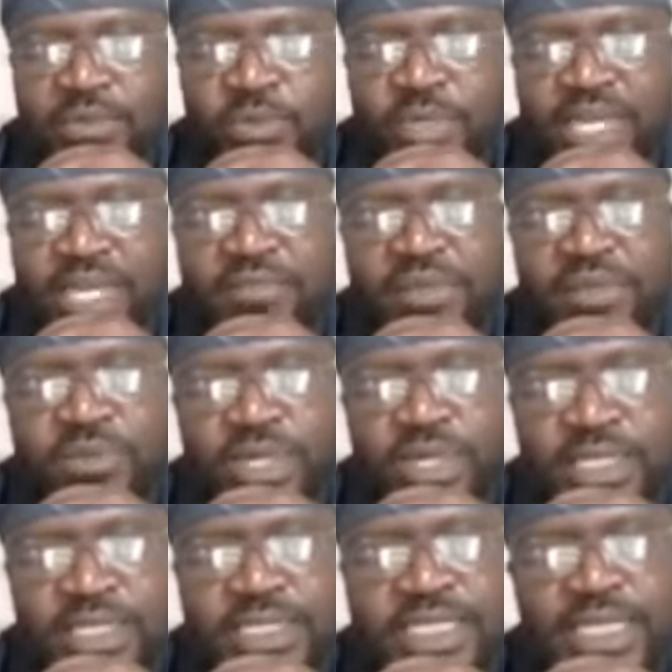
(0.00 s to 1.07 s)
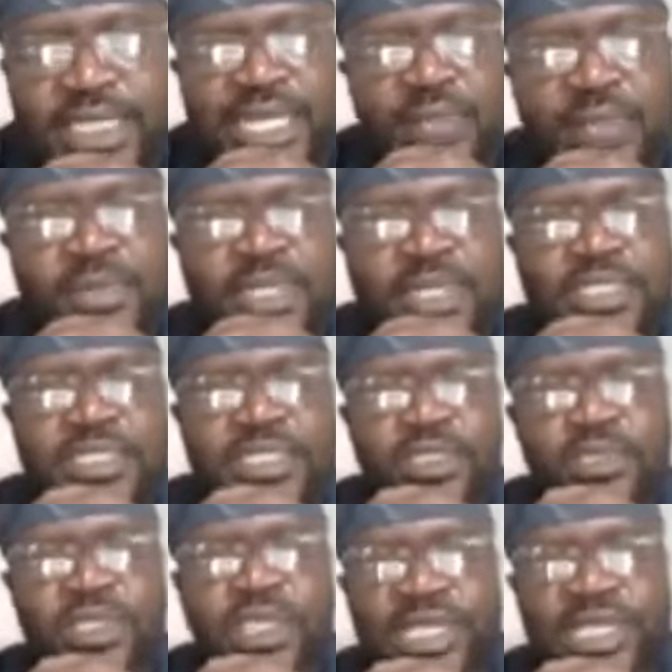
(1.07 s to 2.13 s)
and we have been running the
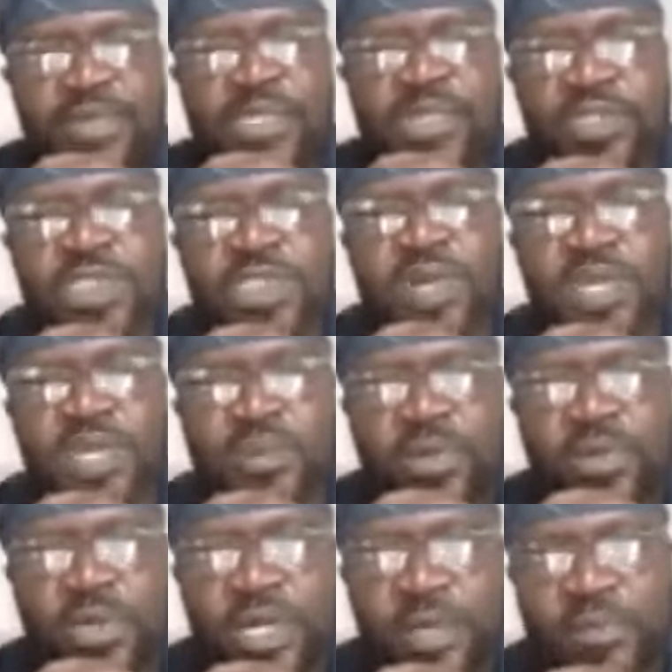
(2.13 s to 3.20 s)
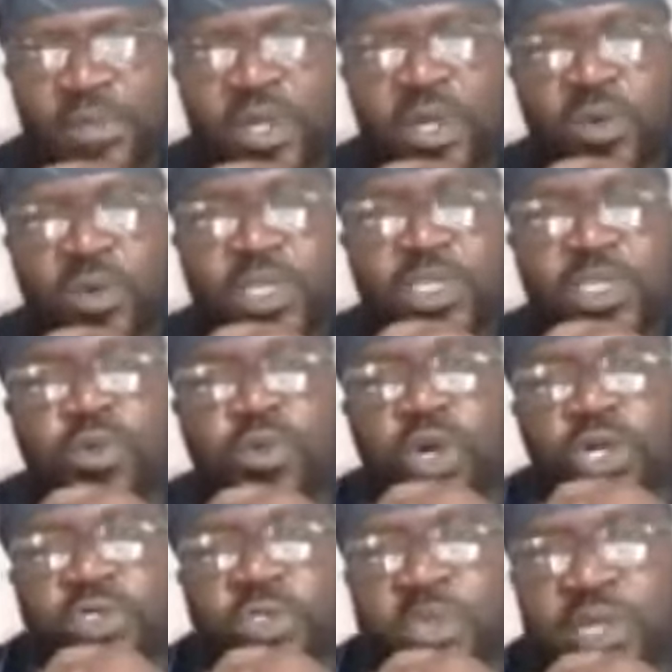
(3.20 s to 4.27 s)
climate Launchpad program
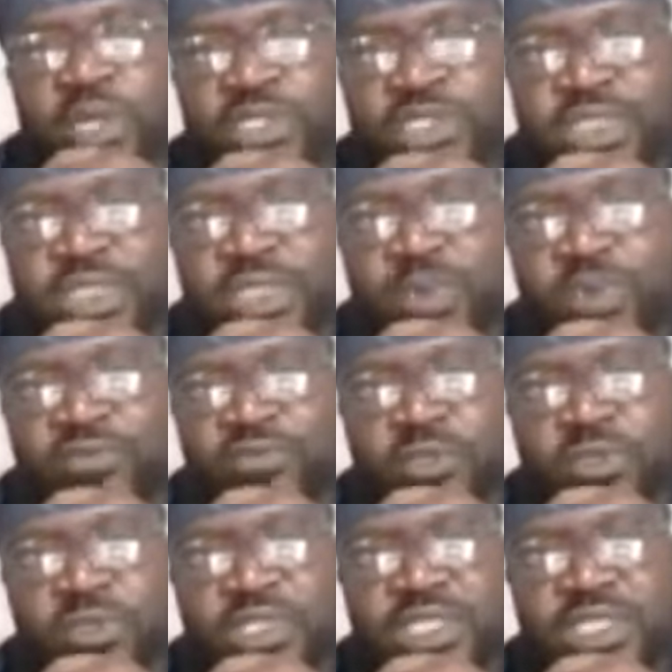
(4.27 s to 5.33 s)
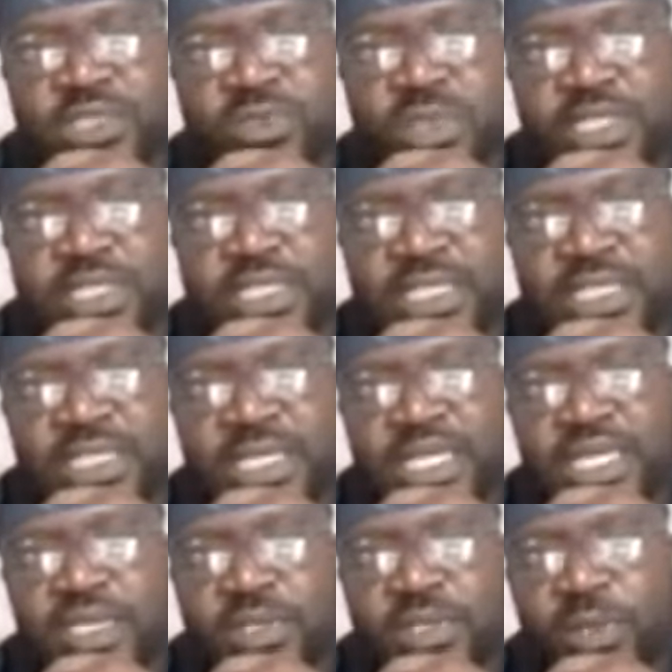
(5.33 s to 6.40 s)
which will also be launching the one for
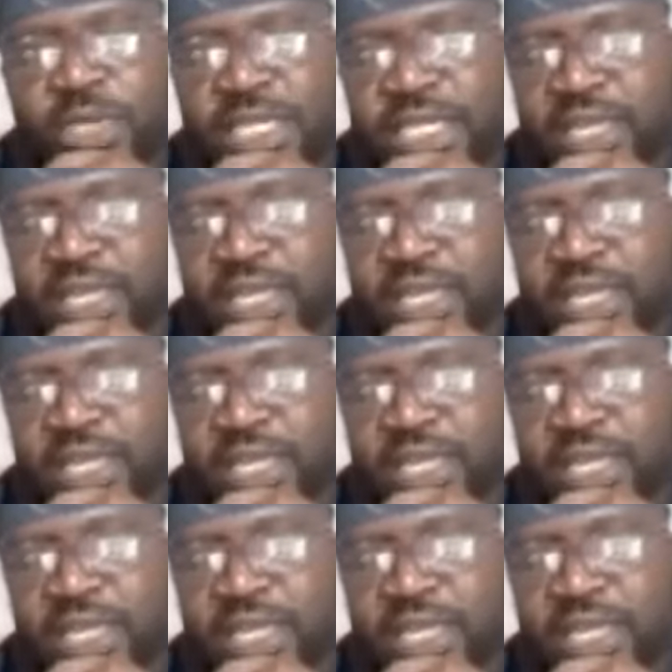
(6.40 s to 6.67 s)
2020,